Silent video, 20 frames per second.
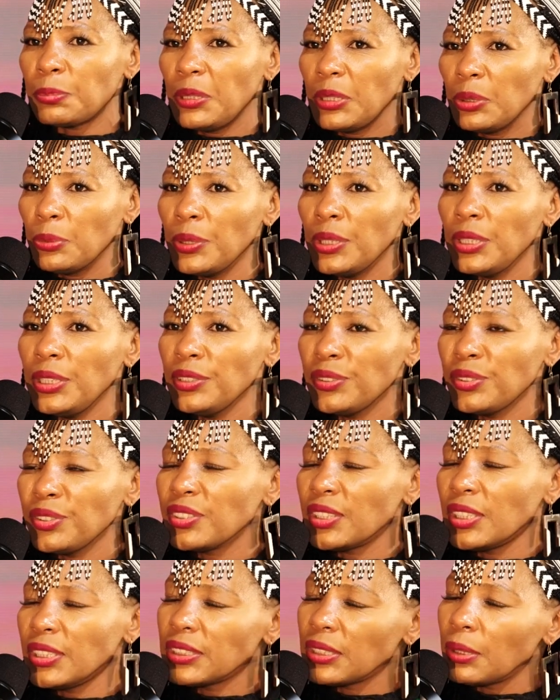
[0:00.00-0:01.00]
but we need to
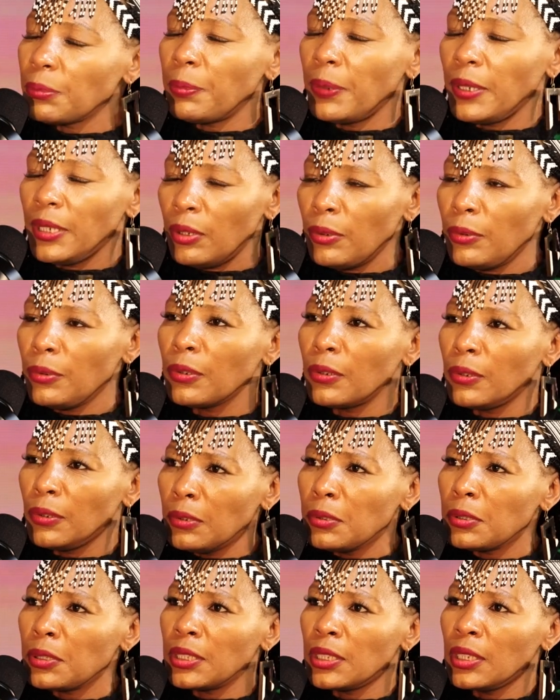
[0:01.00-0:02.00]
dress up and look
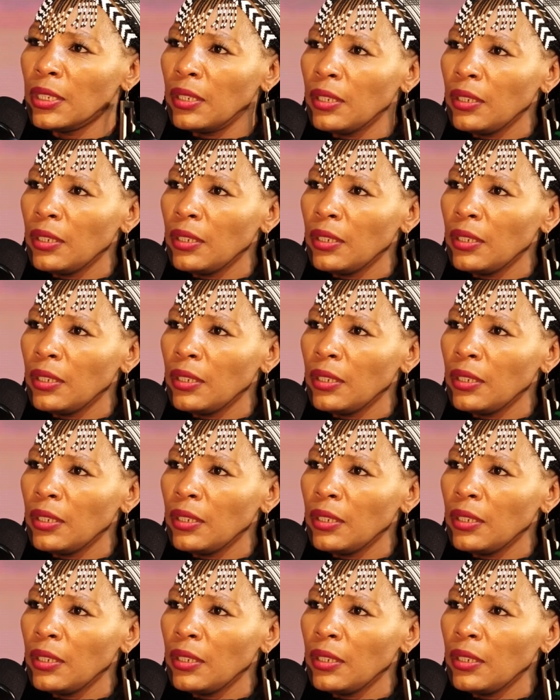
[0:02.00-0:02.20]
good